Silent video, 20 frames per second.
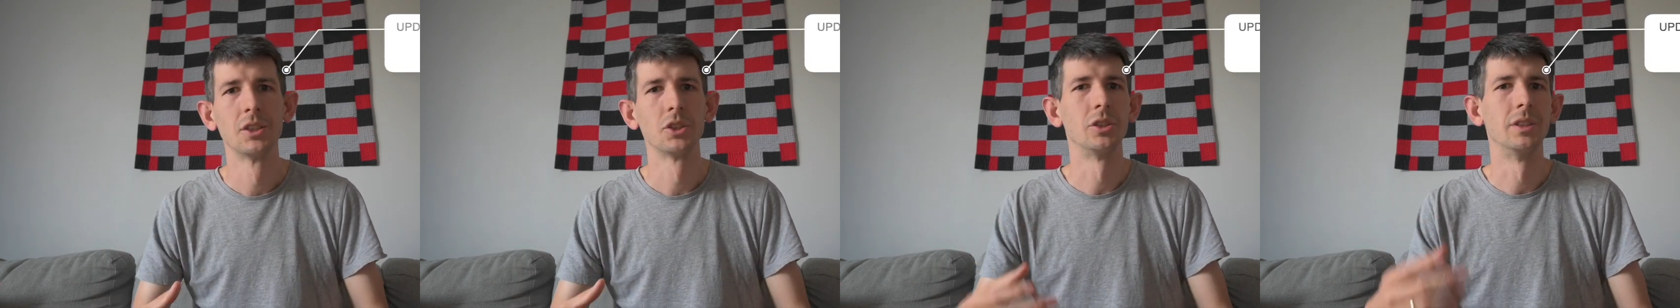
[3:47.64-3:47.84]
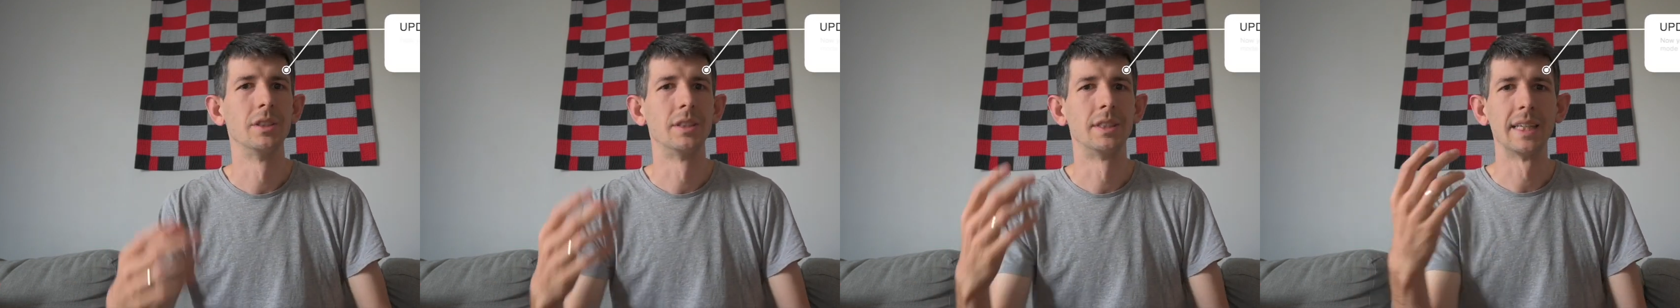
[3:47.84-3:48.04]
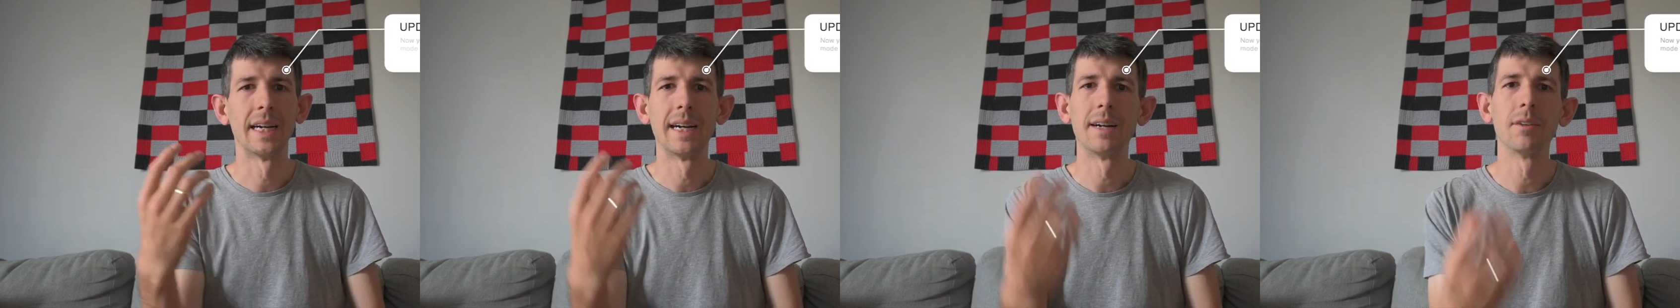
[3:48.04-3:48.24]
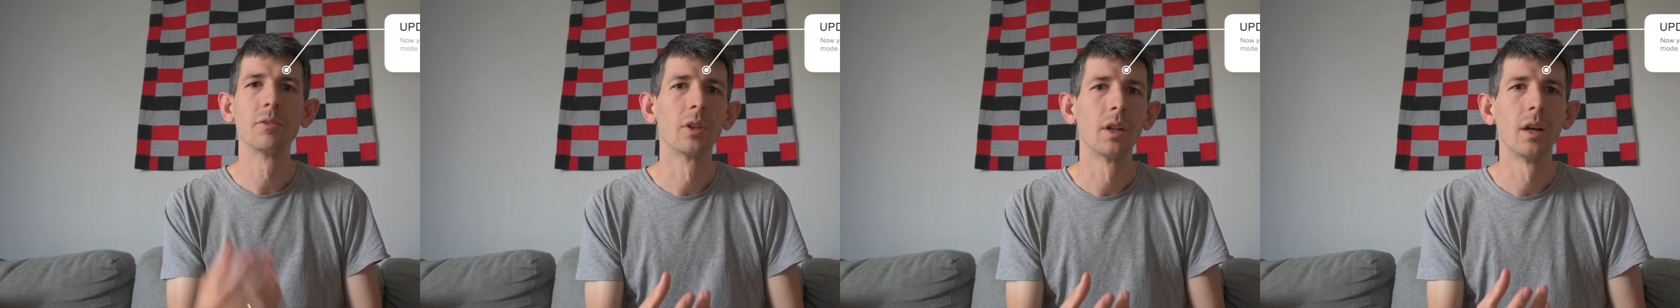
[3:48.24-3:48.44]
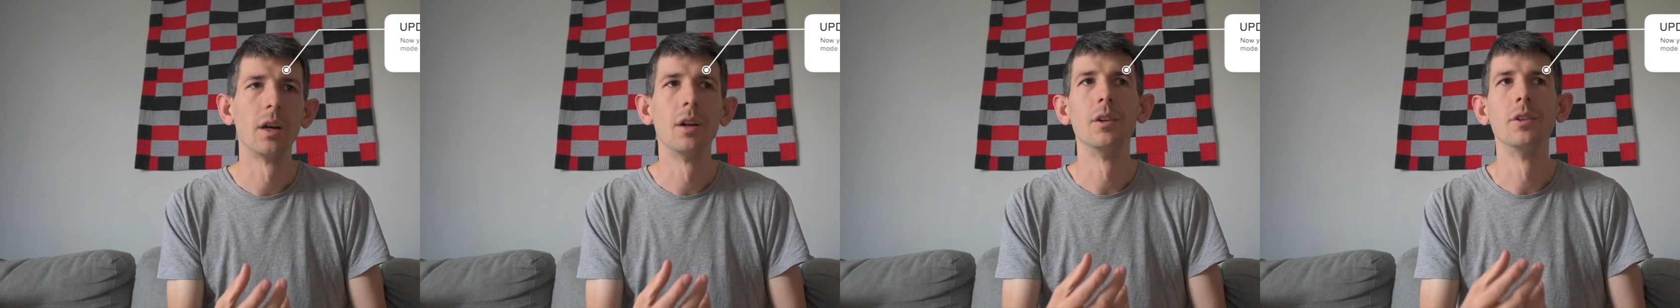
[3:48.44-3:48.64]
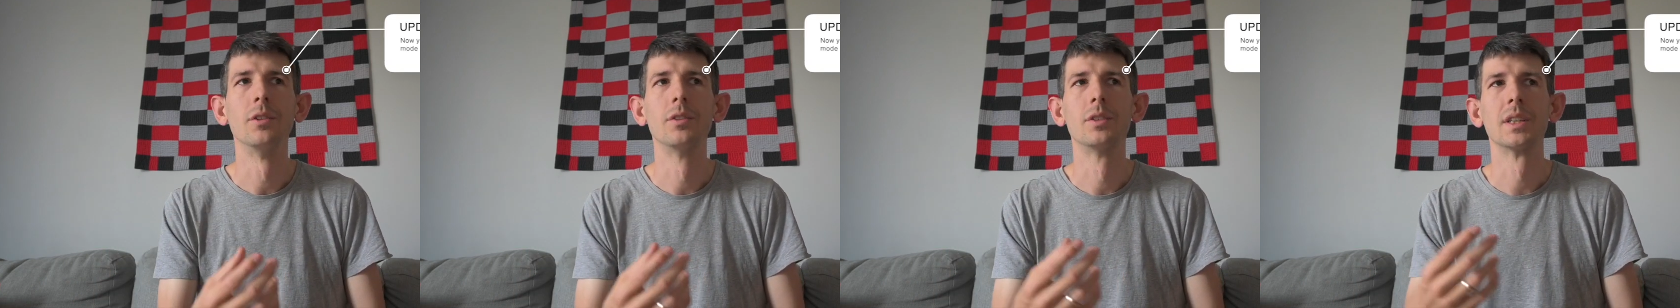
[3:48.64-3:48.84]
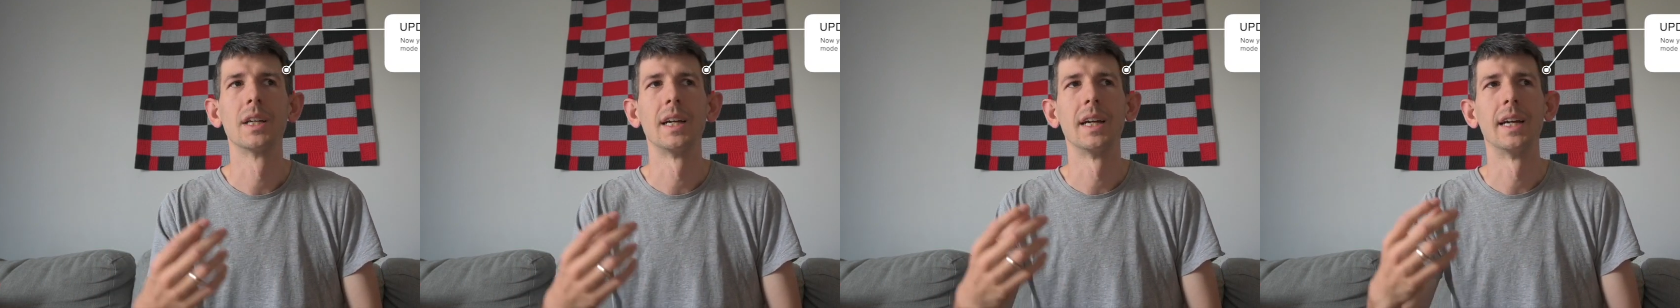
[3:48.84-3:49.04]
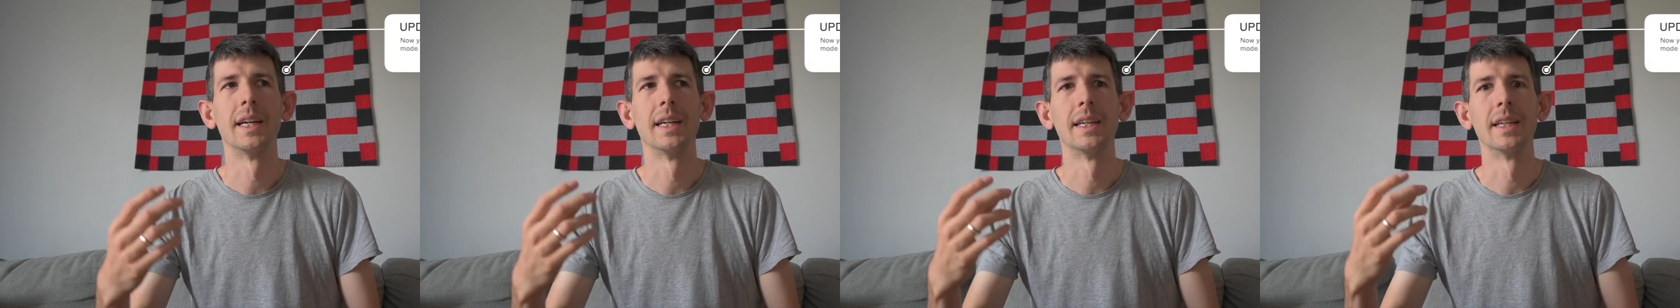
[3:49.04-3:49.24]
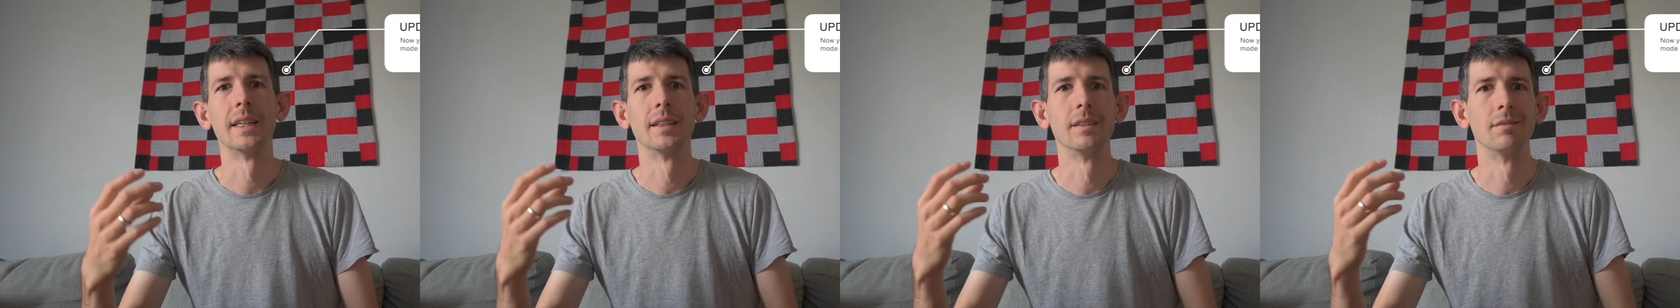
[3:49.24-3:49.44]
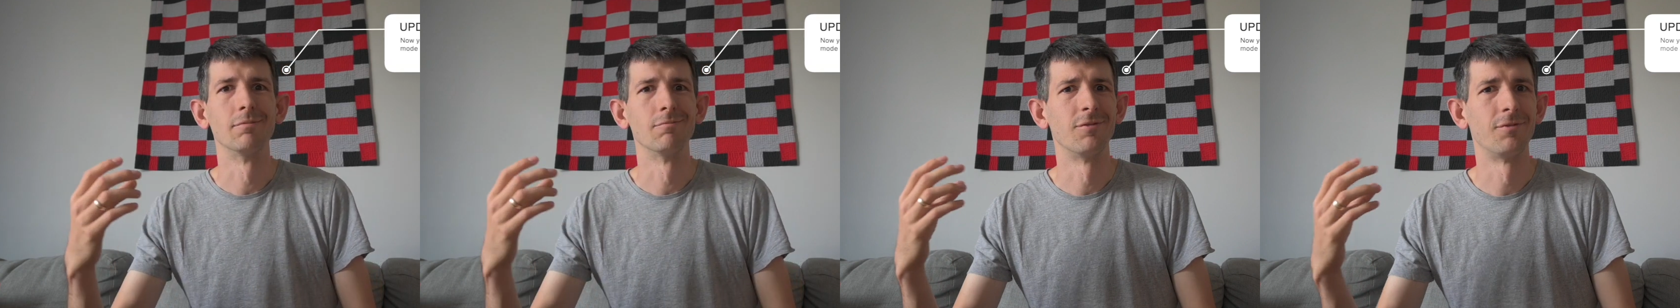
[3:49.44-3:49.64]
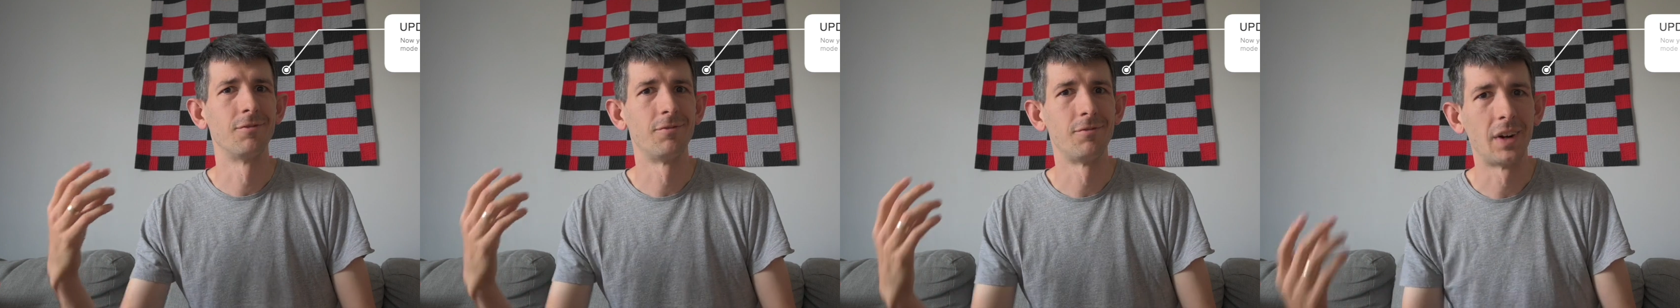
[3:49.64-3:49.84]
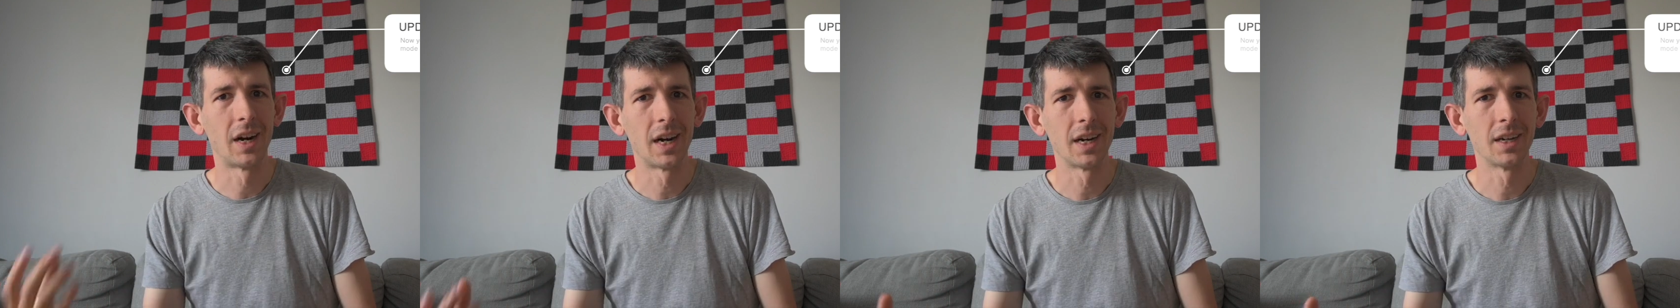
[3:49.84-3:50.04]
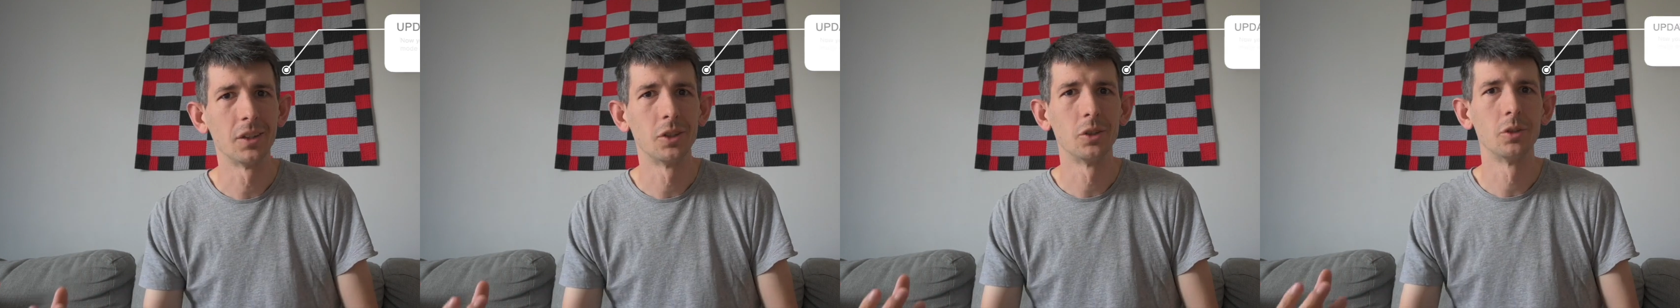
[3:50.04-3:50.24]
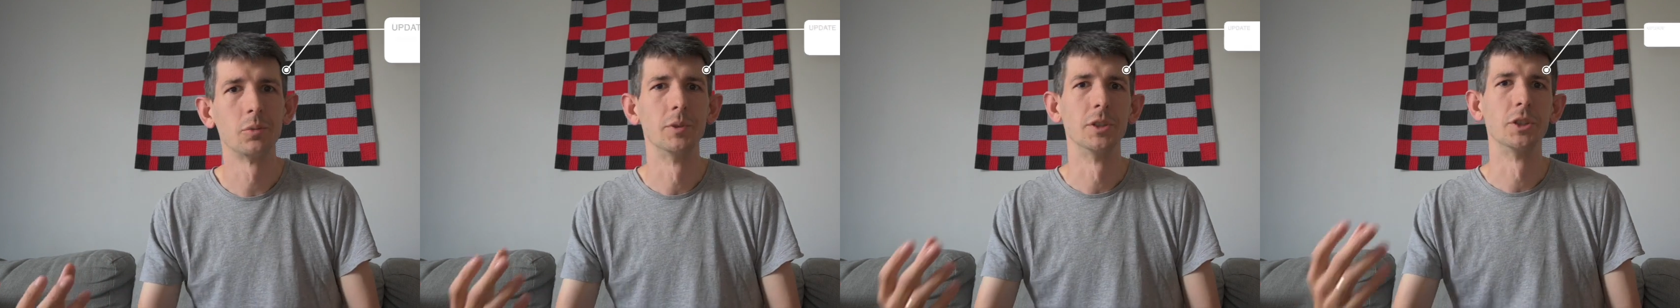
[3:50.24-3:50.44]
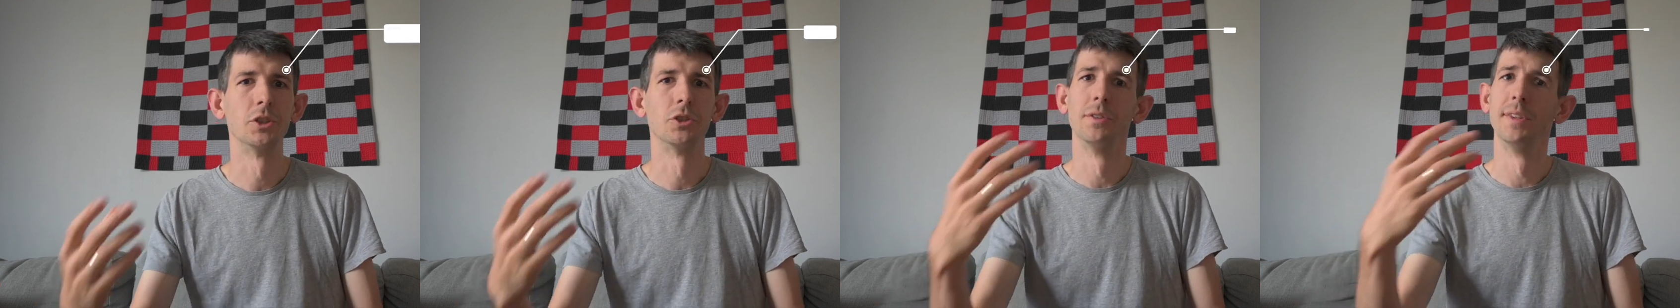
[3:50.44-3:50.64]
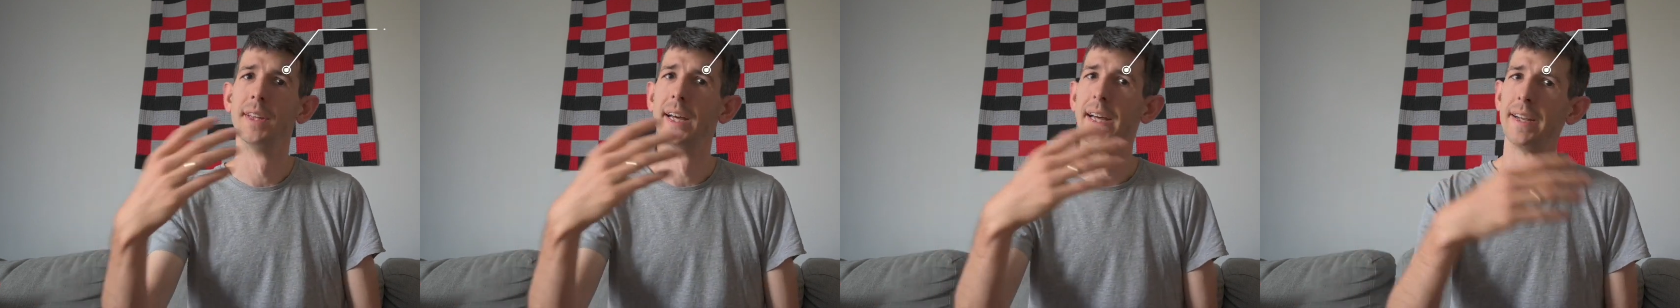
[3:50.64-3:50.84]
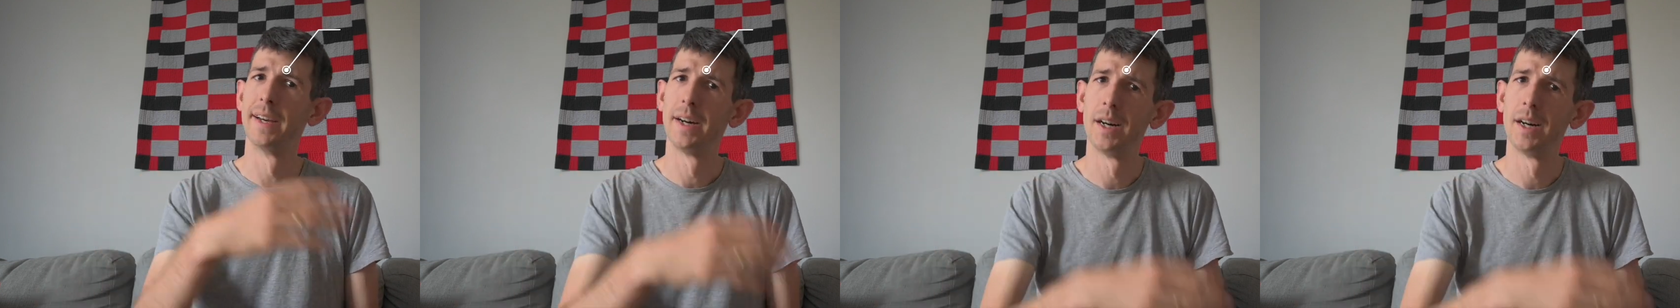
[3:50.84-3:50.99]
to download a file which you then